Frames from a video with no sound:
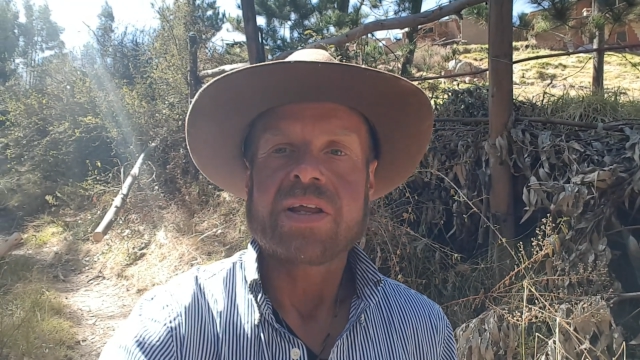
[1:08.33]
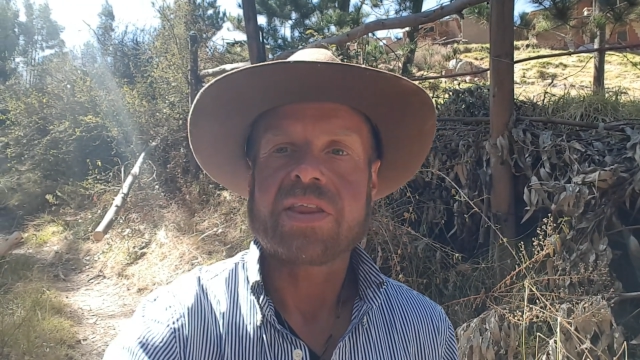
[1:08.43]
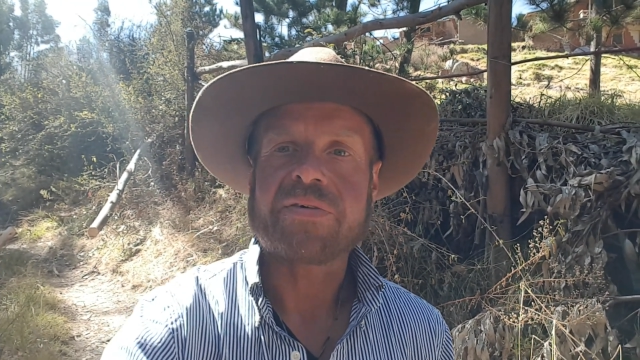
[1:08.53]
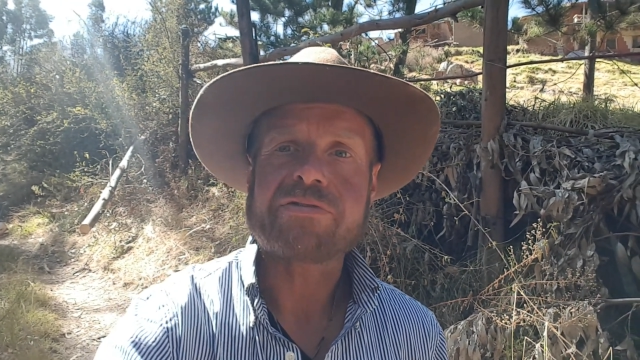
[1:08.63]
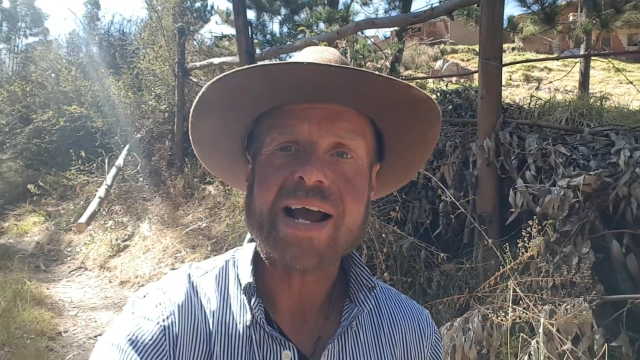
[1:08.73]

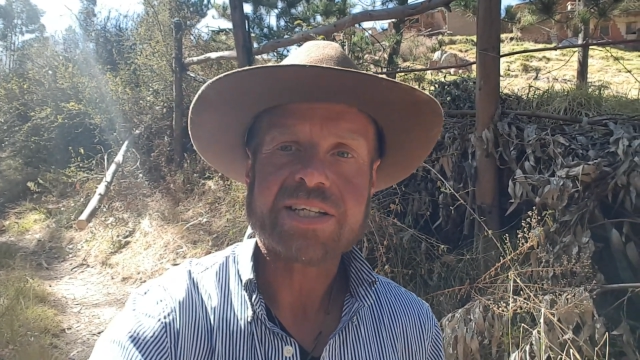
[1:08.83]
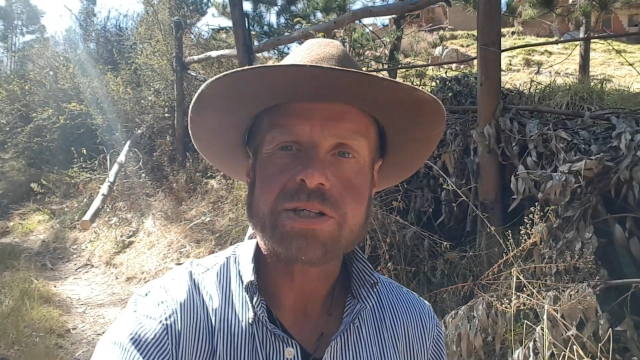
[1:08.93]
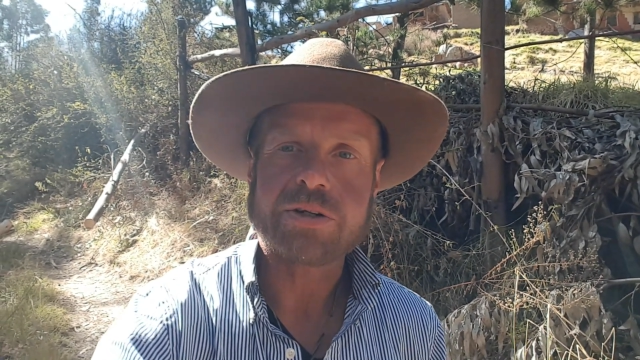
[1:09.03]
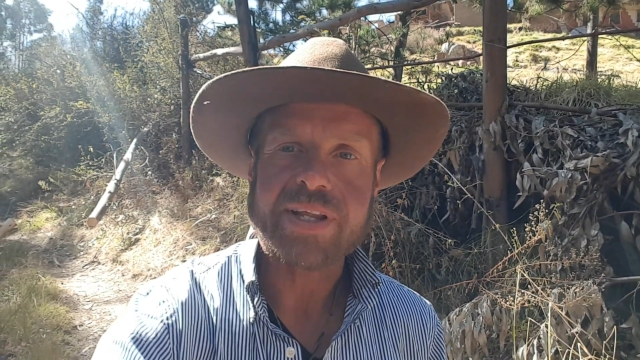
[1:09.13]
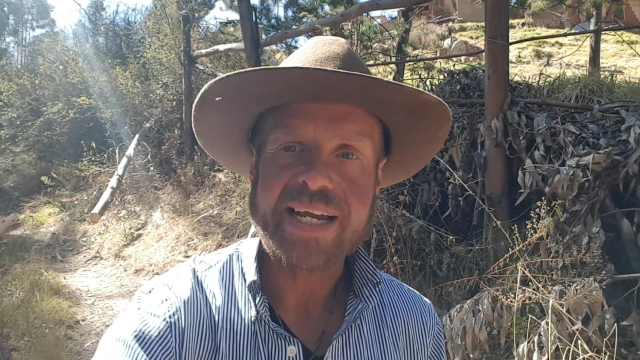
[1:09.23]
the
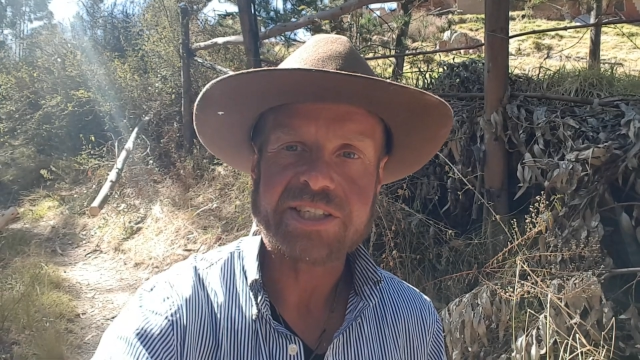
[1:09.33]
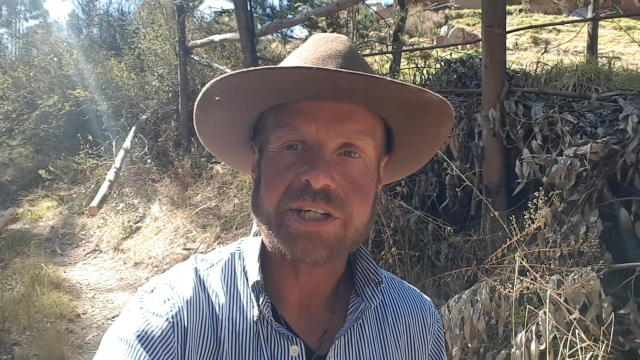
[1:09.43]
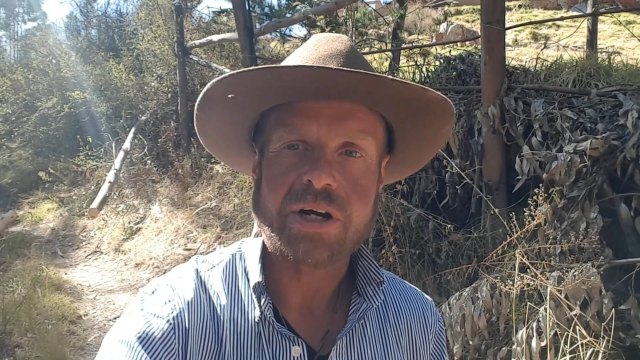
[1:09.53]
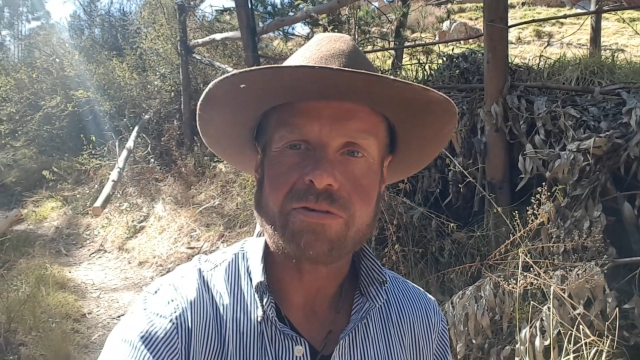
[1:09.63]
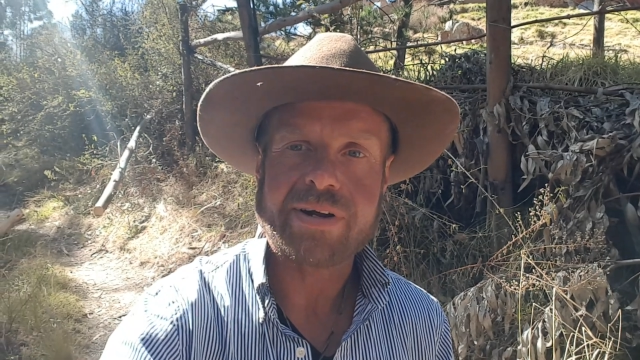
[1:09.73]
fractal
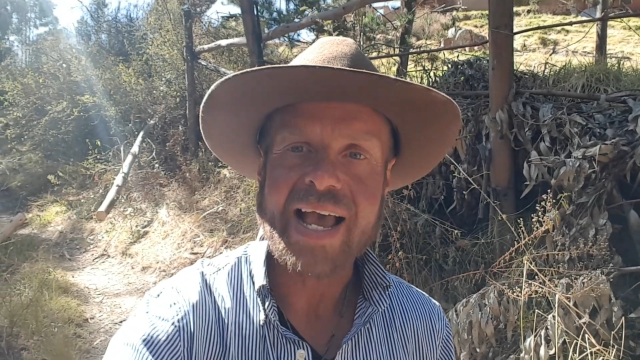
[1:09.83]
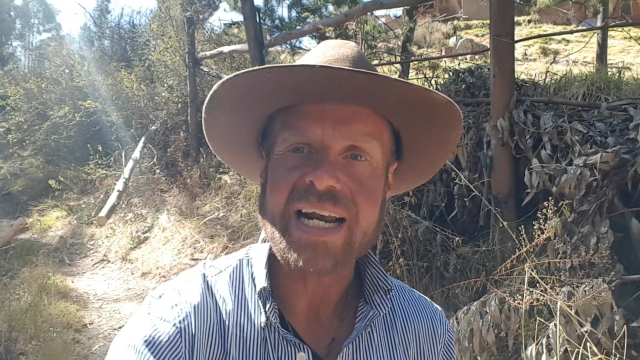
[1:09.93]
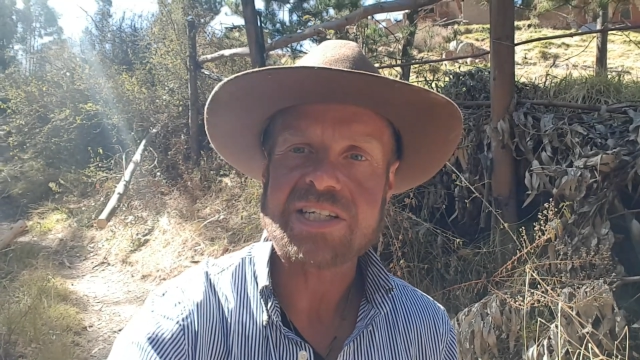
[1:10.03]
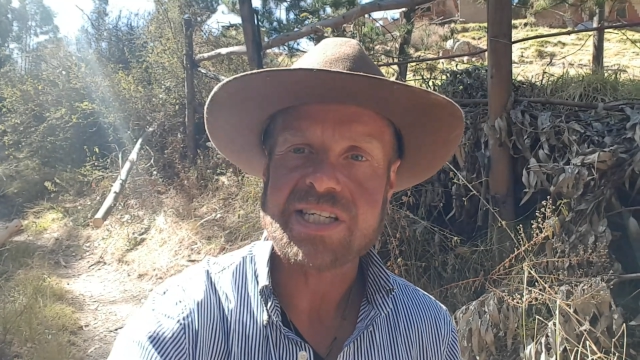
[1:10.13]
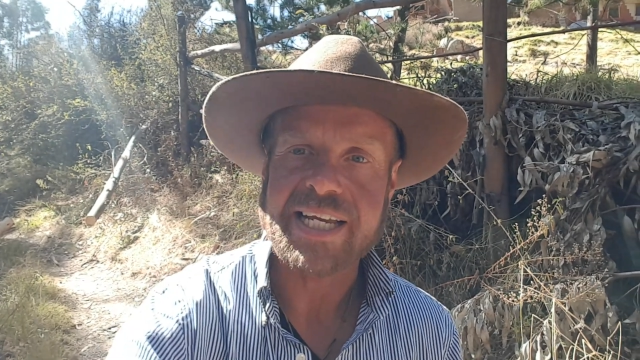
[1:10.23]
nature of
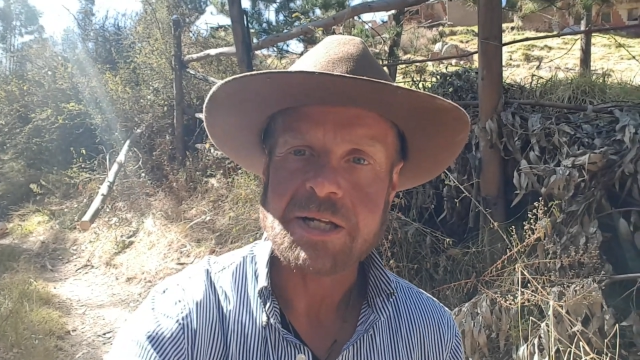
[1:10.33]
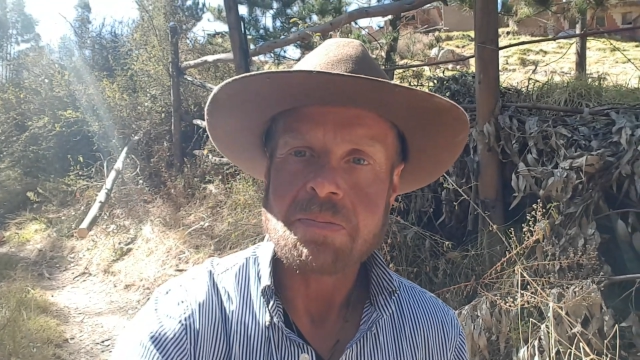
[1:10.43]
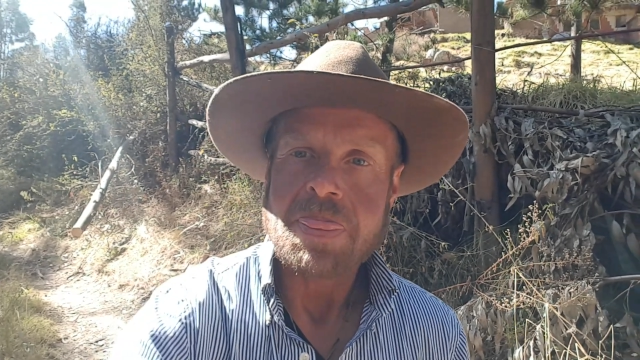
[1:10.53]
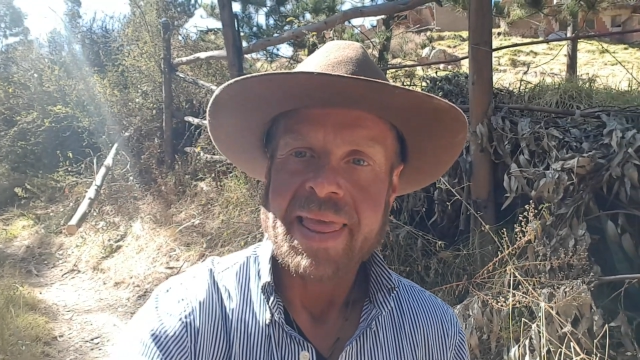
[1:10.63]
reality